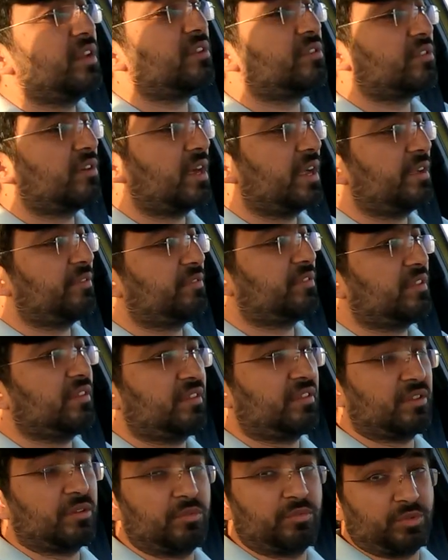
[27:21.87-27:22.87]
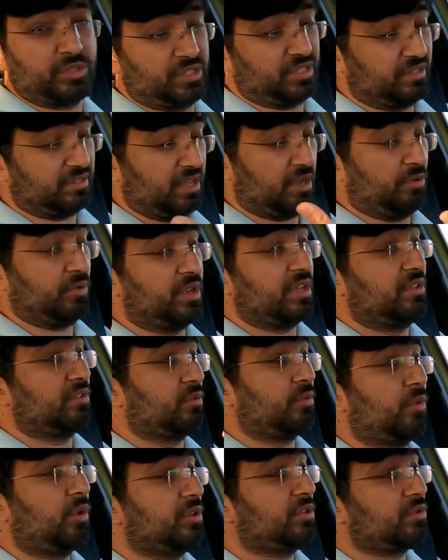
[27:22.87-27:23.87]
drive system, which is Audi's
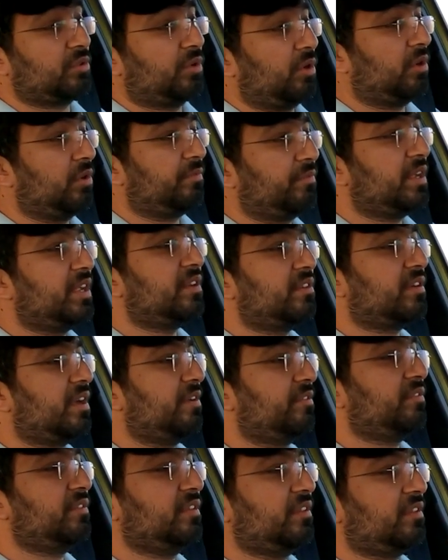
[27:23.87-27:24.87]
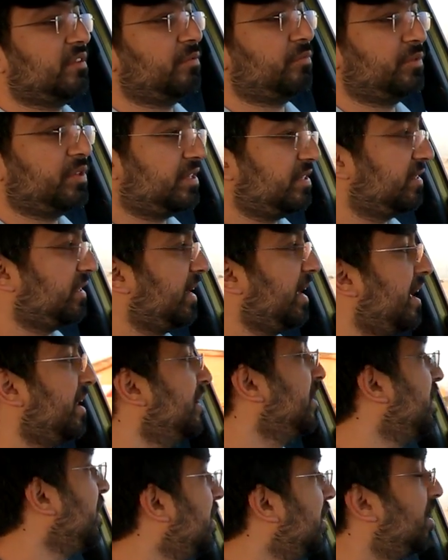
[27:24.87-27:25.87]
quattro all-wheel drive system, which is again
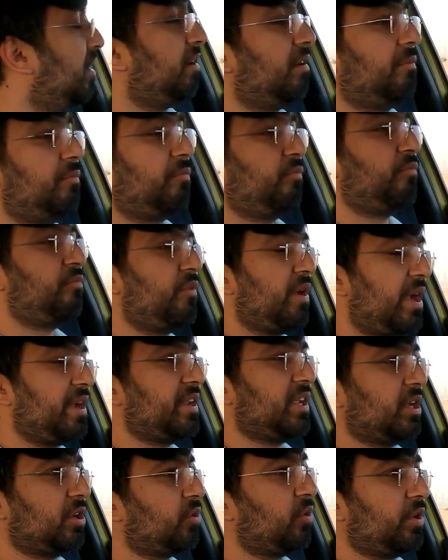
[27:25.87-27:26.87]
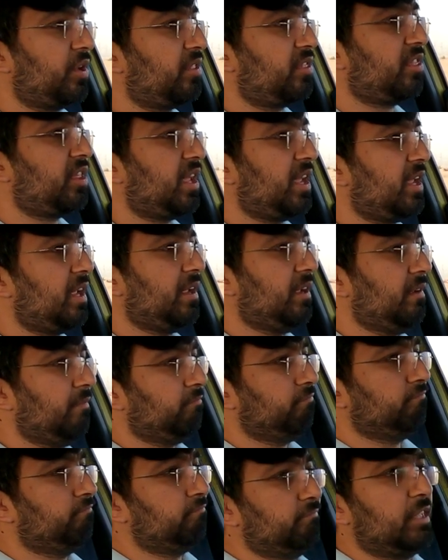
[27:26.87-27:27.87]
a very good
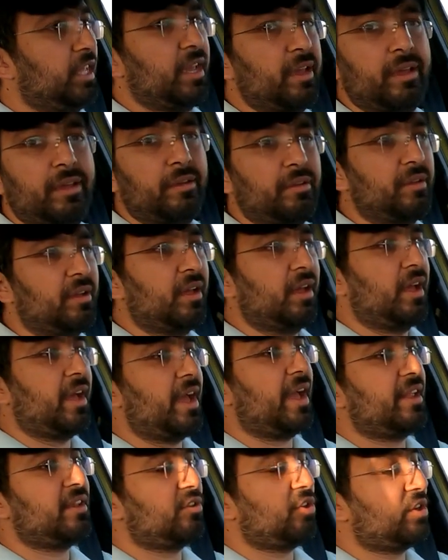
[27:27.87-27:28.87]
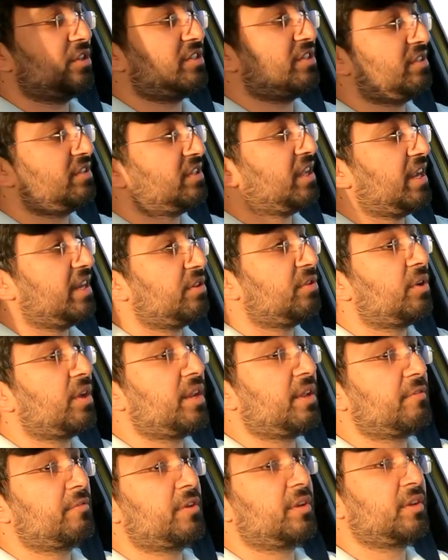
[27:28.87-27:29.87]
thing. Yeah, and not just that, you can
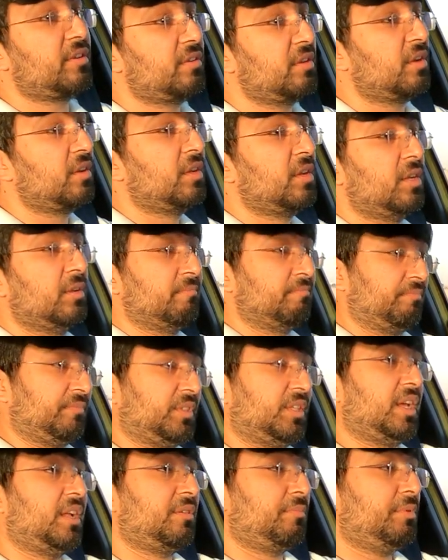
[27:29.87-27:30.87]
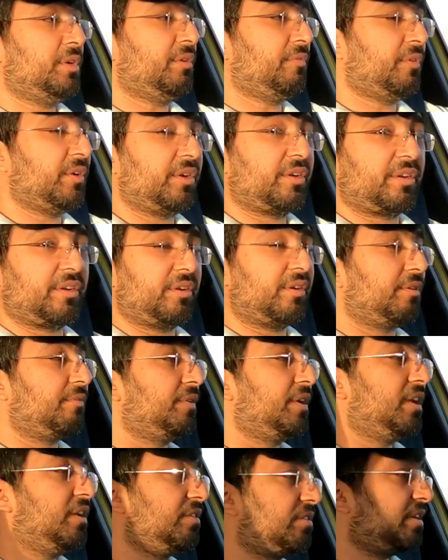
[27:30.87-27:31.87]
even get a bit of a rear
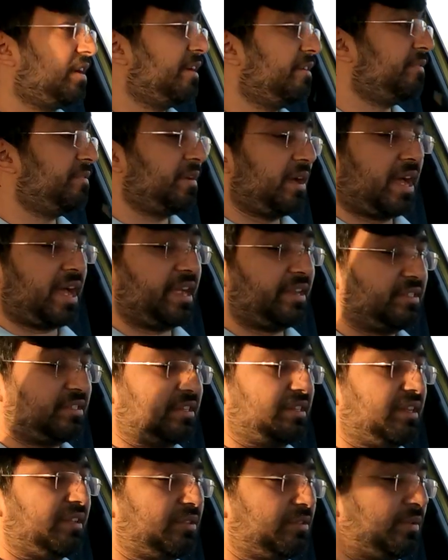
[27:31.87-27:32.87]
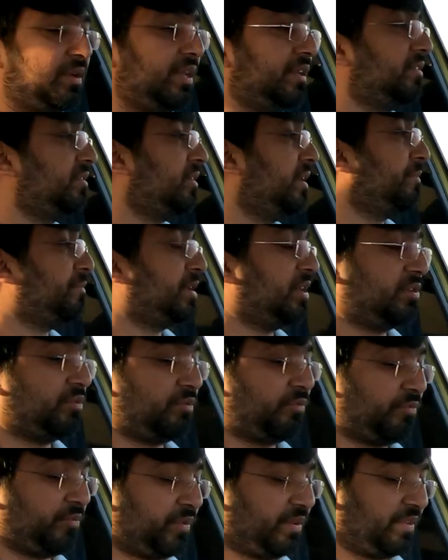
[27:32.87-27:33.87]
wheel drive action as well. So let me do
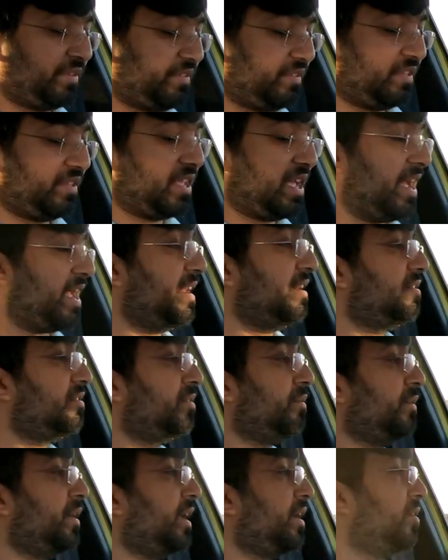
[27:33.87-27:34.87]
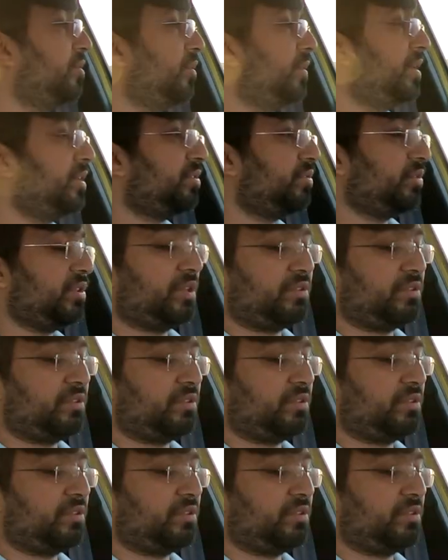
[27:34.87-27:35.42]
first that. So when I go into the